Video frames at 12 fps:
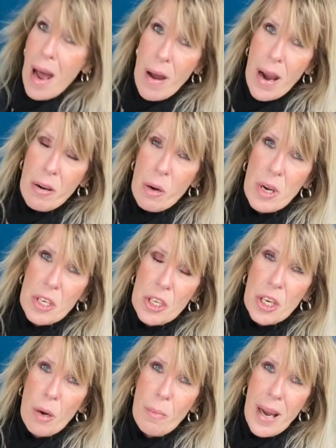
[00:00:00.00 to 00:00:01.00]
Harry wants
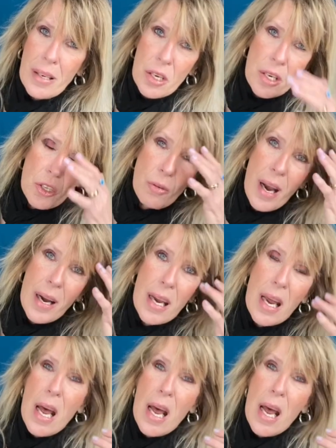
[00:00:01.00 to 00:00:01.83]
to go back to his granny.